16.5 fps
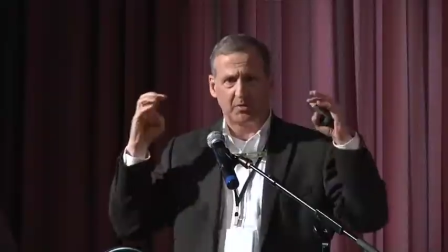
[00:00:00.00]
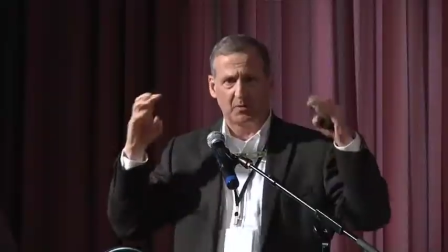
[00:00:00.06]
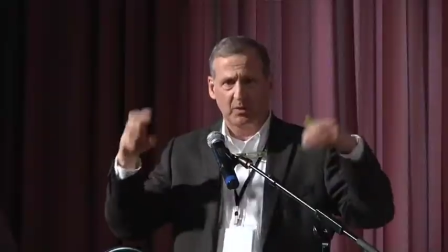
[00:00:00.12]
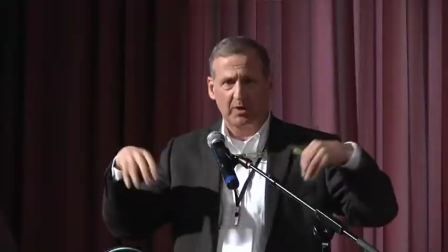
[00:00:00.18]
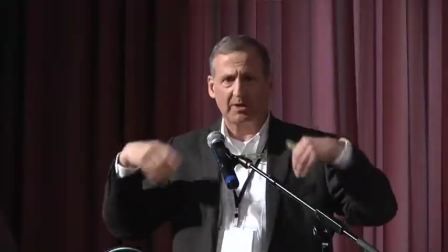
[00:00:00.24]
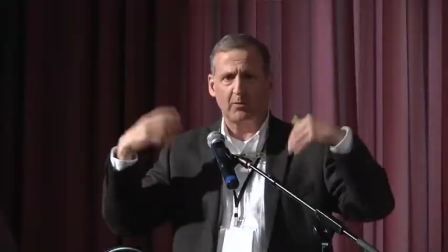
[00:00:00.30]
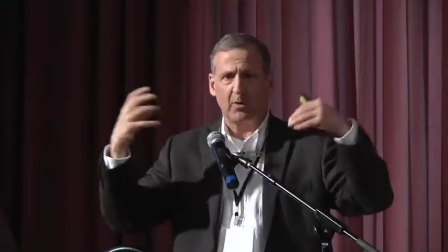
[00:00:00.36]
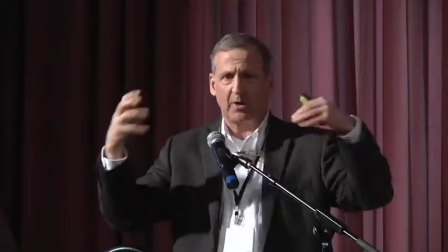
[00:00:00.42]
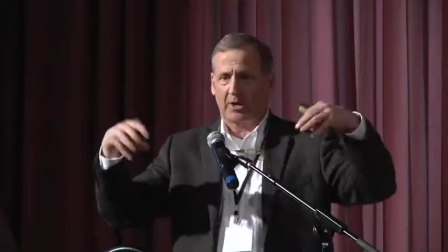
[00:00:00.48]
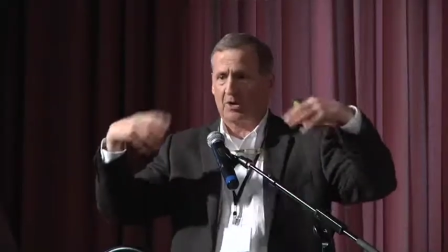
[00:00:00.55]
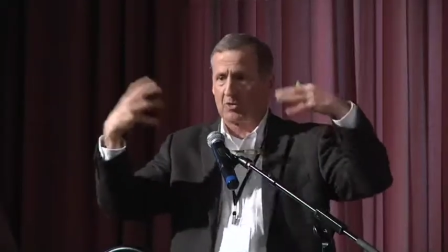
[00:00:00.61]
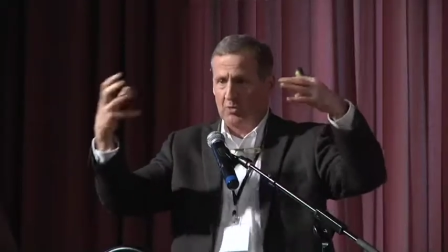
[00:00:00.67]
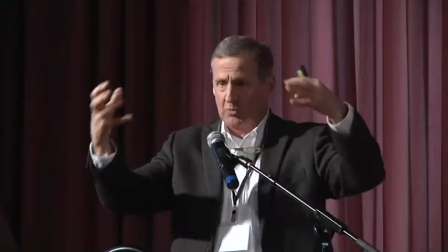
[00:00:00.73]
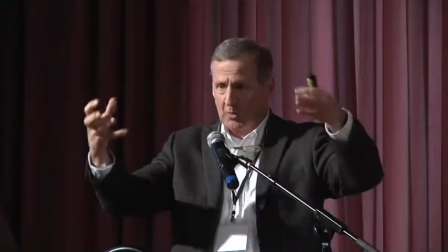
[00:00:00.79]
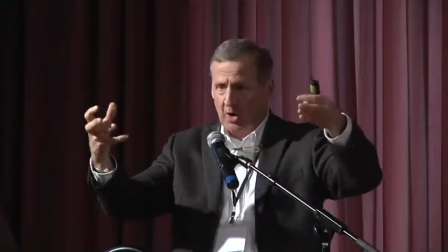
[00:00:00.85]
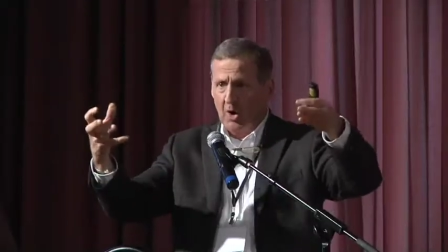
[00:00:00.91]
you really want to
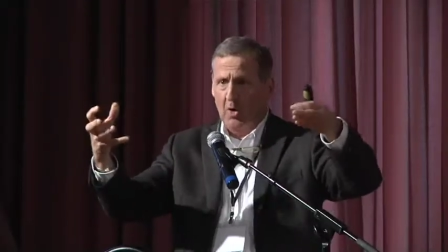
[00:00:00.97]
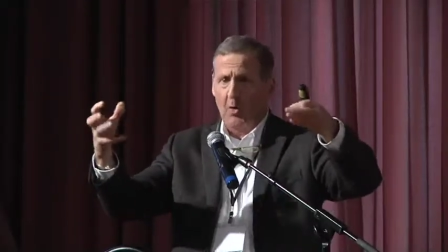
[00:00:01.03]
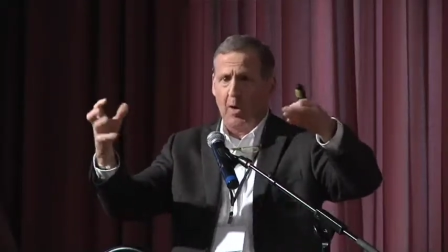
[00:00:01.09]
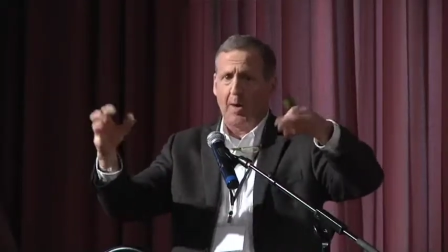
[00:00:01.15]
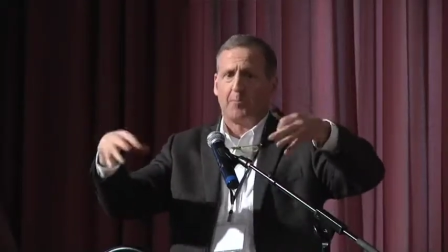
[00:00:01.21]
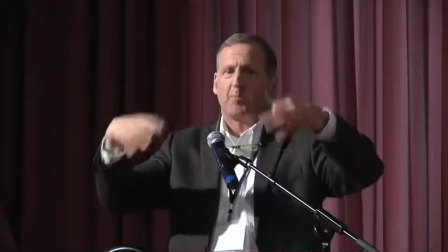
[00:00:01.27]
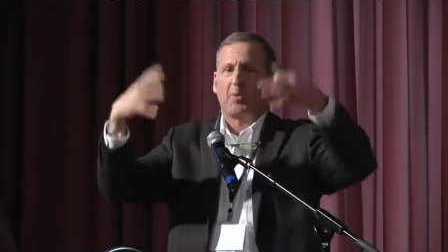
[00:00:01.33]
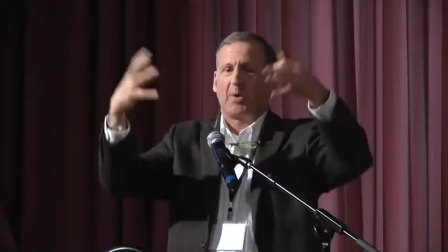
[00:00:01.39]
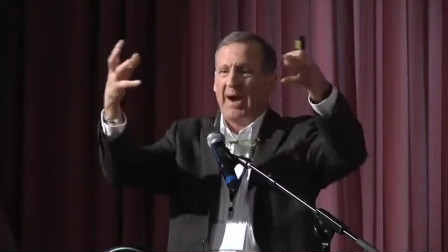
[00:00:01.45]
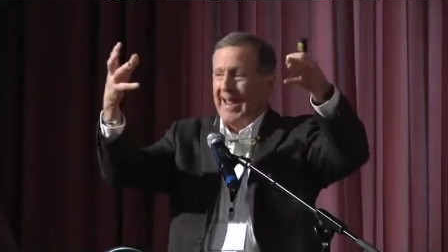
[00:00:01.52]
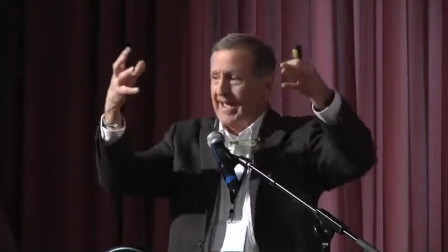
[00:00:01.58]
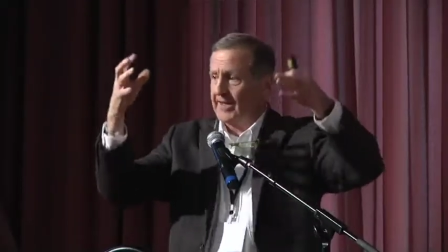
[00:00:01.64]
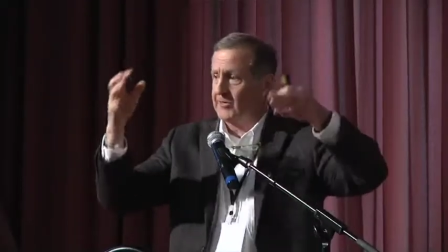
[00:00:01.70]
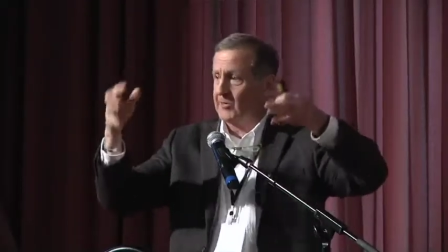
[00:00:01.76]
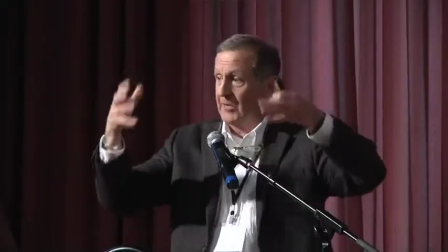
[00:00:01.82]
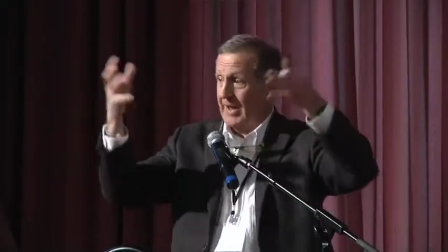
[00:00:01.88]
grow a
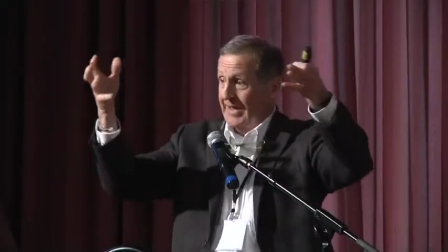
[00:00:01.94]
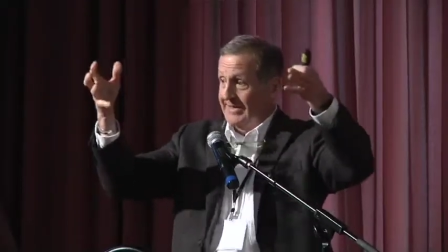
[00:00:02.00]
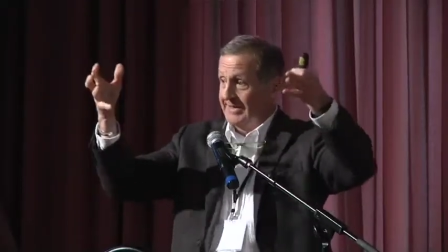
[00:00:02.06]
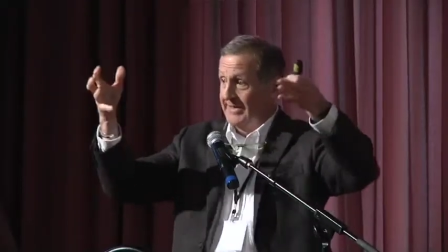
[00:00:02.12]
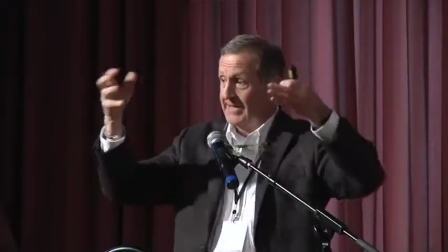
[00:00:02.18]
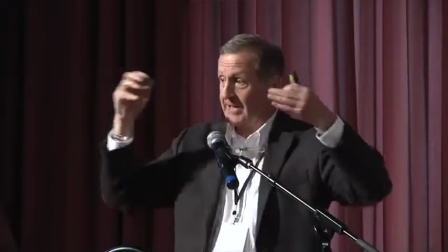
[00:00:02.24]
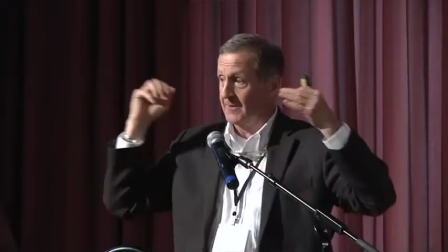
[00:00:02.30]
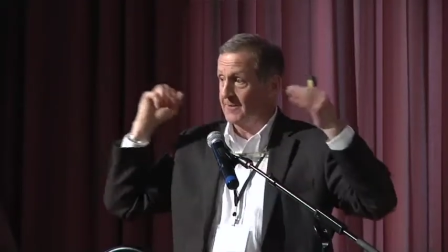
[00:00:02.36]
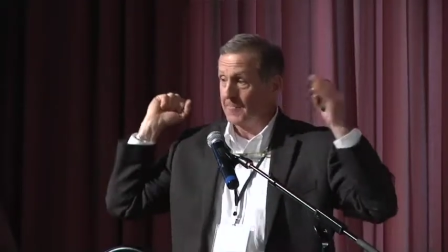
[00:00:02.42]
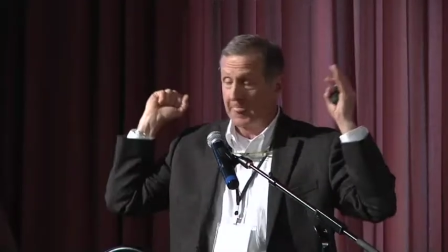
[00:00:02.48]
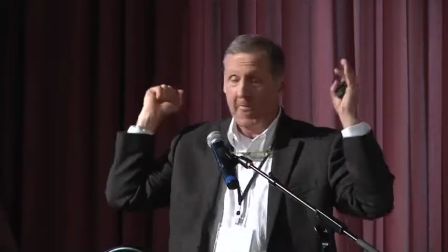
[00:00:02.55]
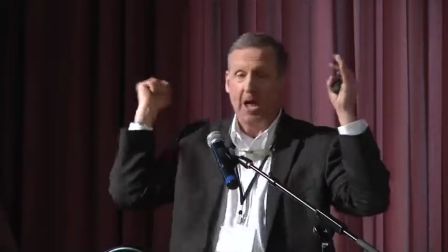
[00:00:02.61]
brand or an idea,